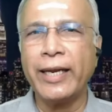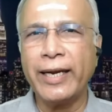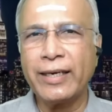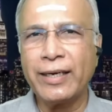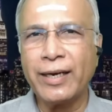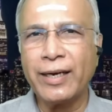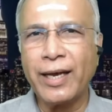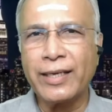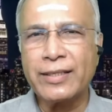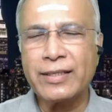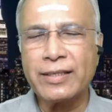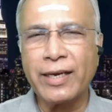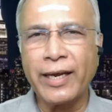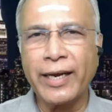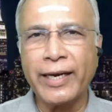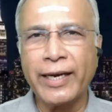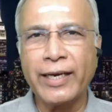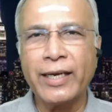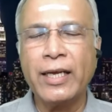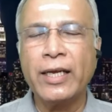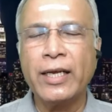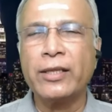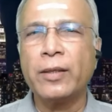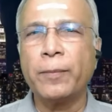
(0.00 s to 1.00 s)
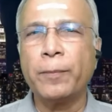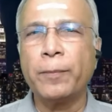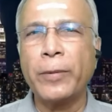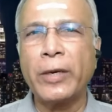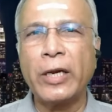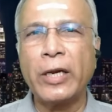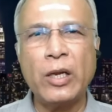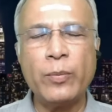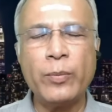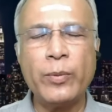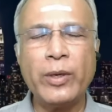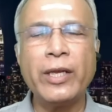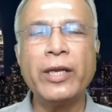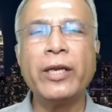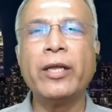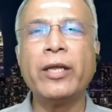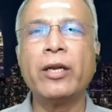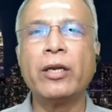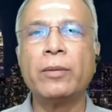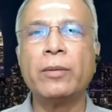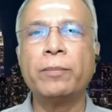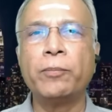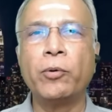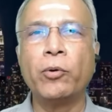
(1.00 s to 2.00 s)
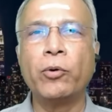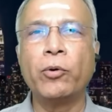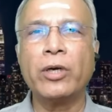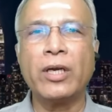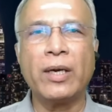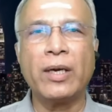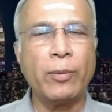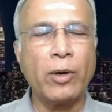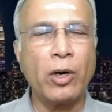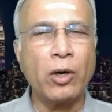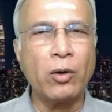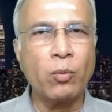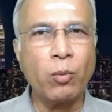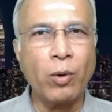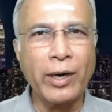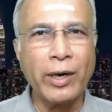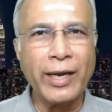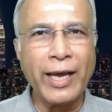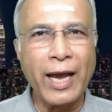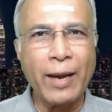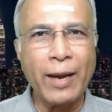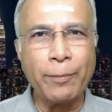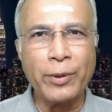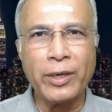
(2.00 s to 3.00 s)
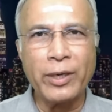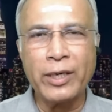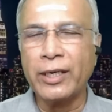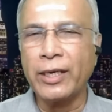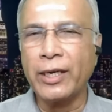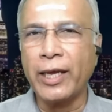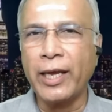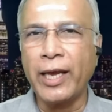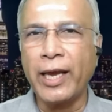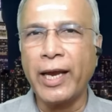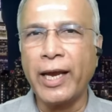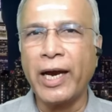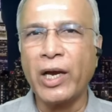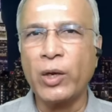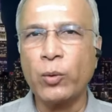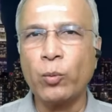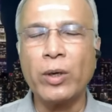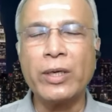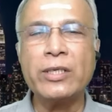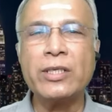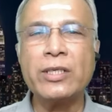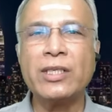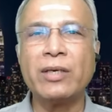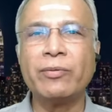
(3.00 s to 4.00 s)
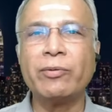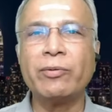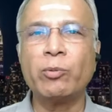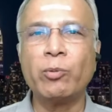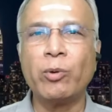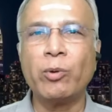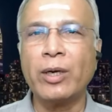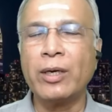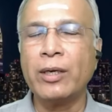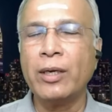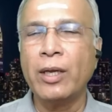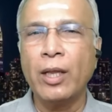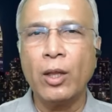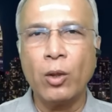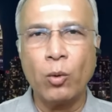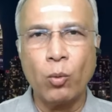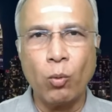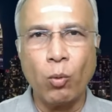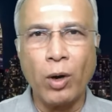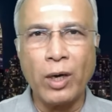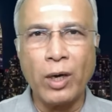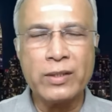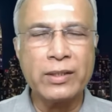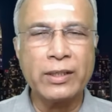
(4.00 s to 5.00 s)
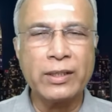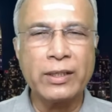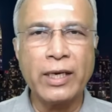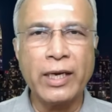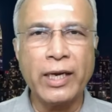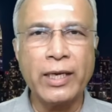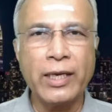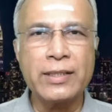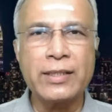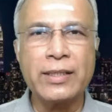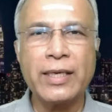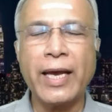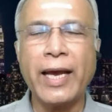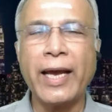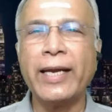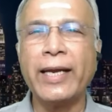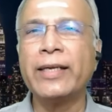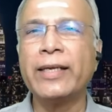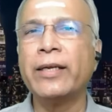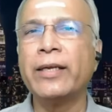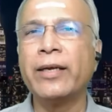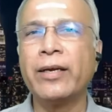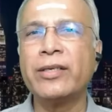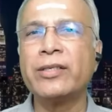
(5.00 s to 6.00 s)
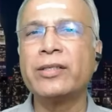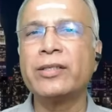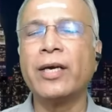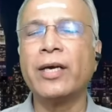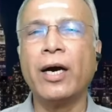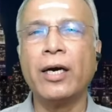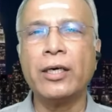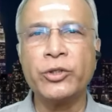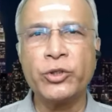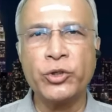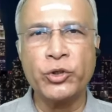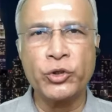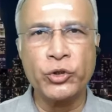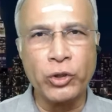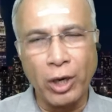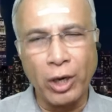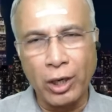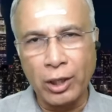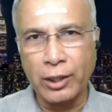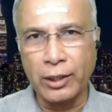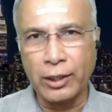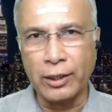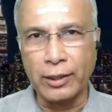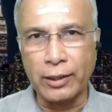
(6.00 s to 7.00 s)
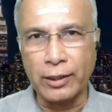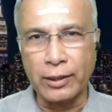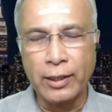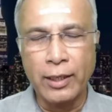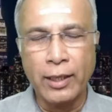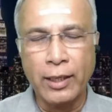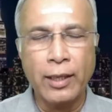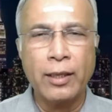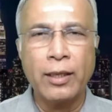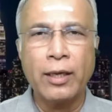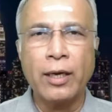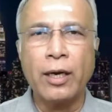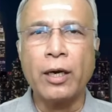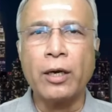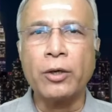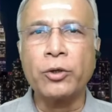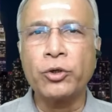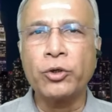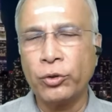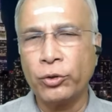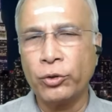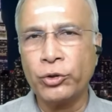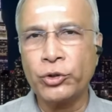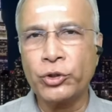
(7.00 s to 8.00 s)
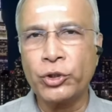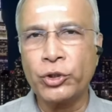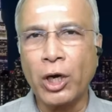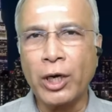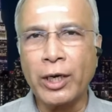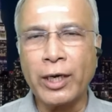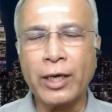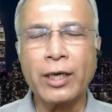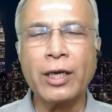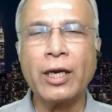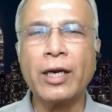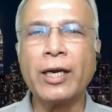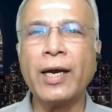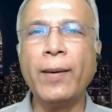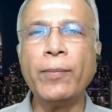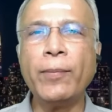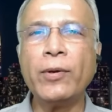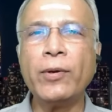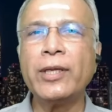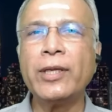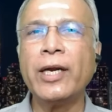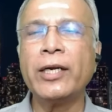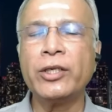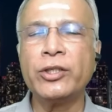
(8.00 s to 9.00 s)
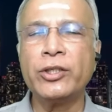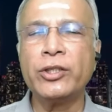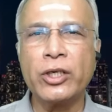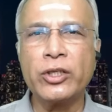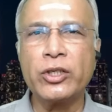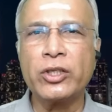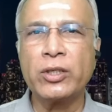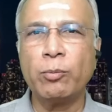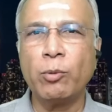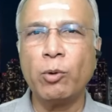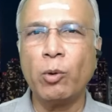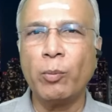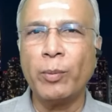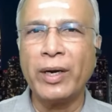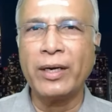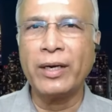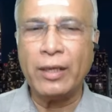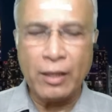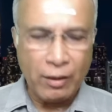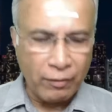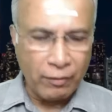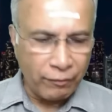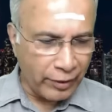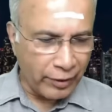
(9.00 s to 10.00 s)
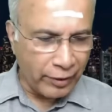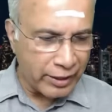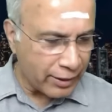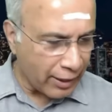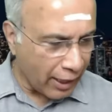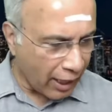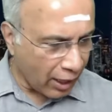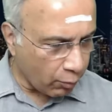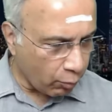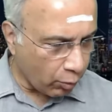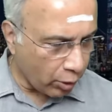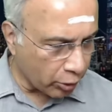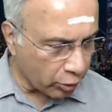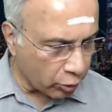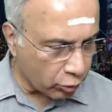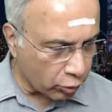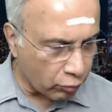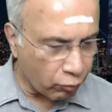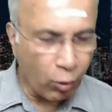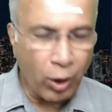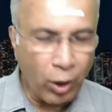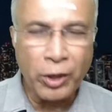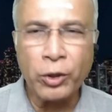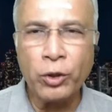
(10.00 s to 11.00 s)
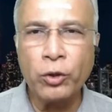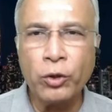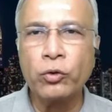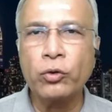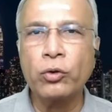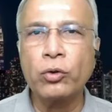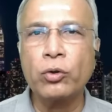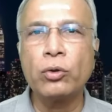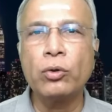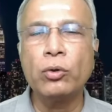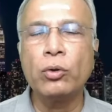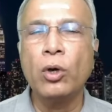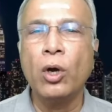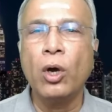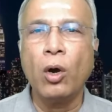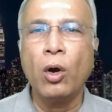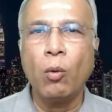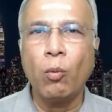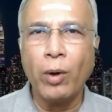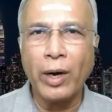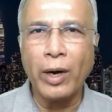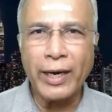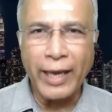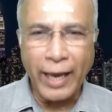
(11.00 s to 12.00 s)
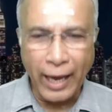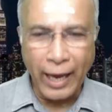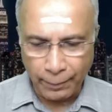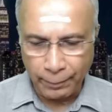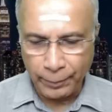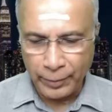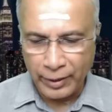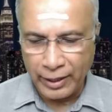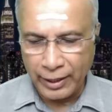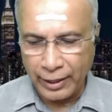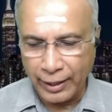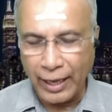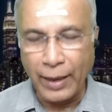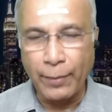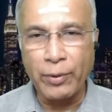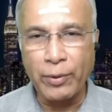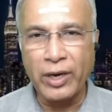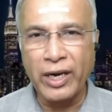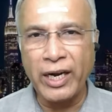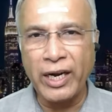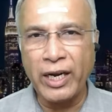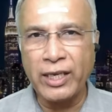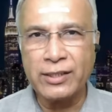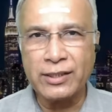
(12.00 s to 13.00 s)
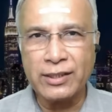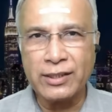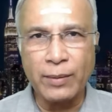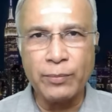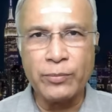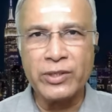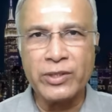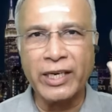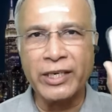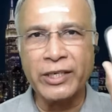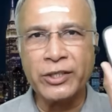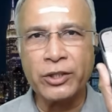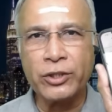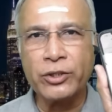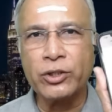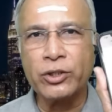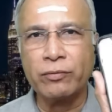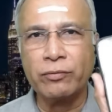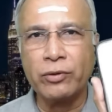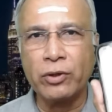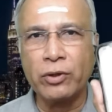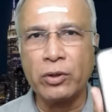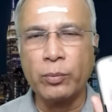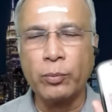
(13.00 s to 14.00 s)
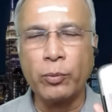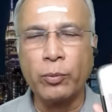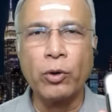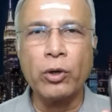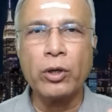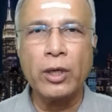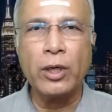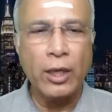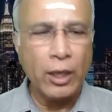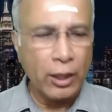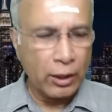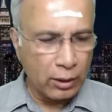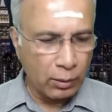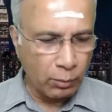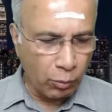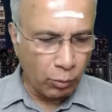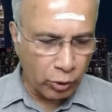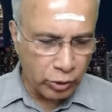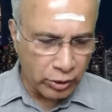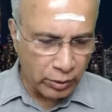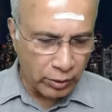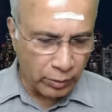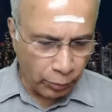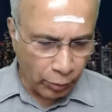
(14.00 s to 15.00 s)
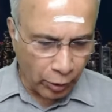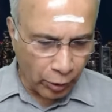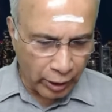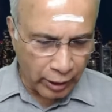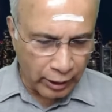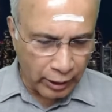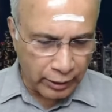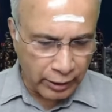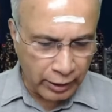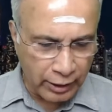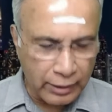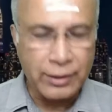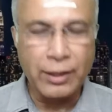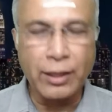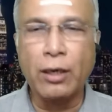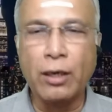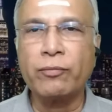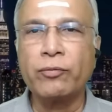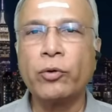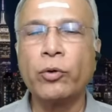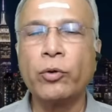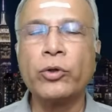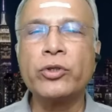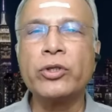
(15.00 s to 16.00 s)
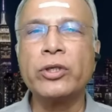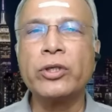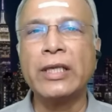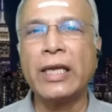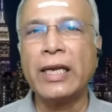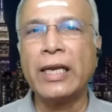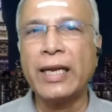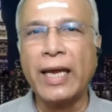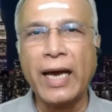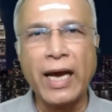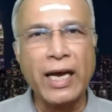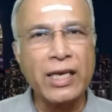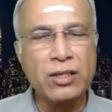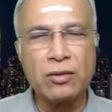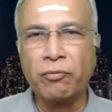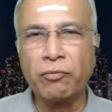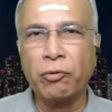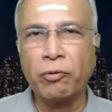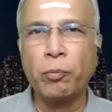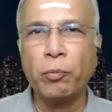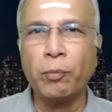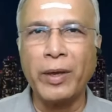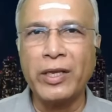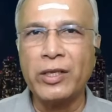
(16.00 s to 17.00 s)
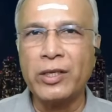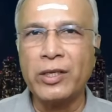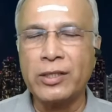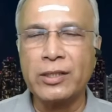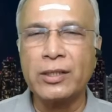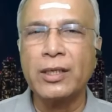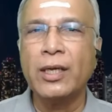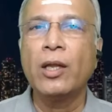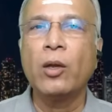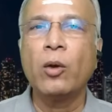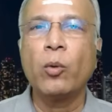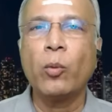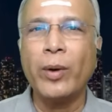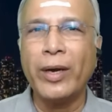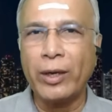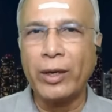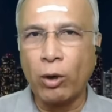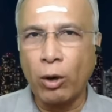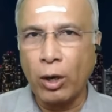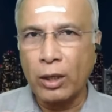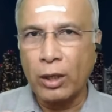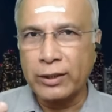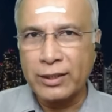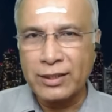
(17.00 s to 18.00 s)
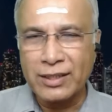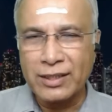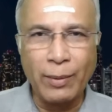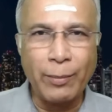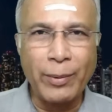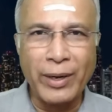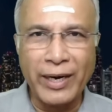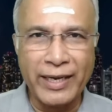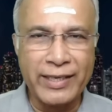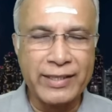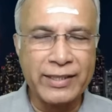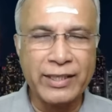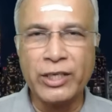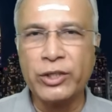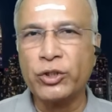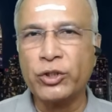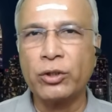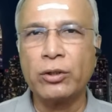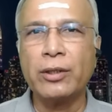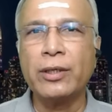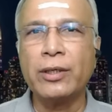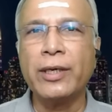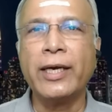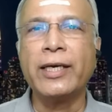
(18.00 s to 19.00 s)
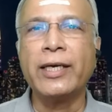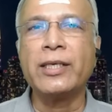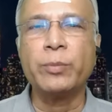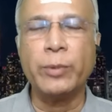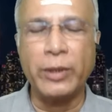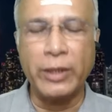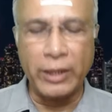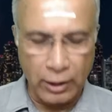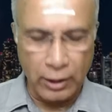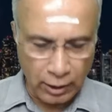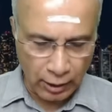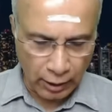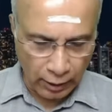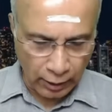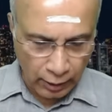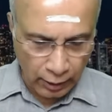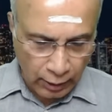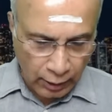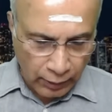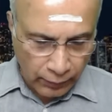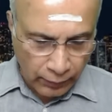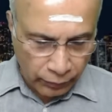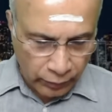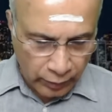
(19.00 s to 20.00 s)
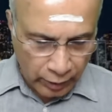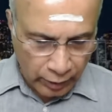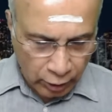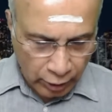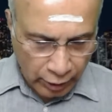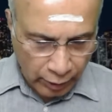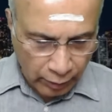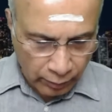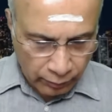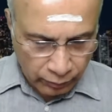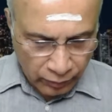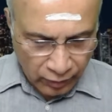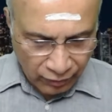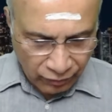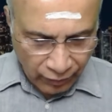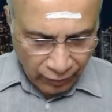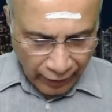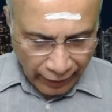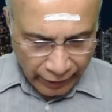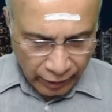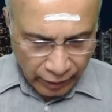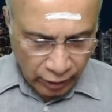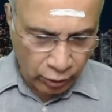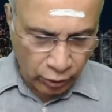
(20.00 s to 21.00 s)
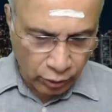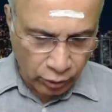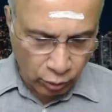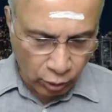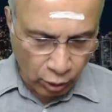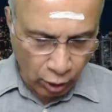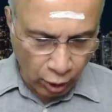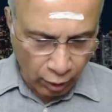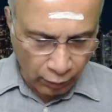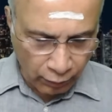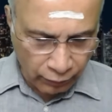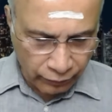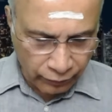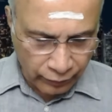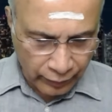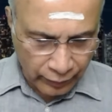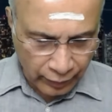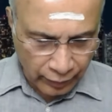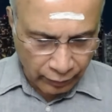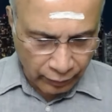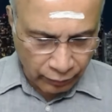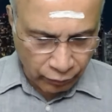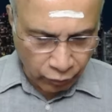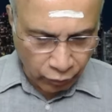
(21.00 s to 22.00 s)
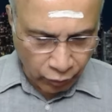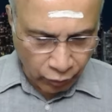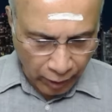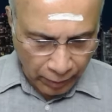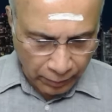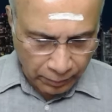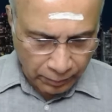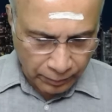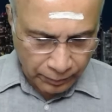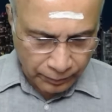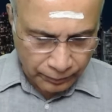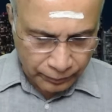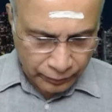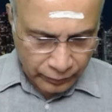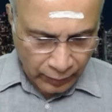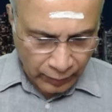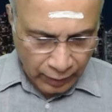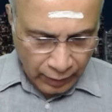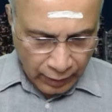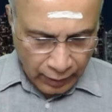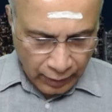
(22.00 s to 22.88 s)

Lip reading: Late last night, the preliminary report about what happened in AI 171 was released, and there is a shocker, a huge shocker. I'll come to that in just a moment. First, I want to walk you through what happened, and I'm reading some sections of the report. The most important things are, of course, in the last few pages where all the summarization has been done. The flight took off from...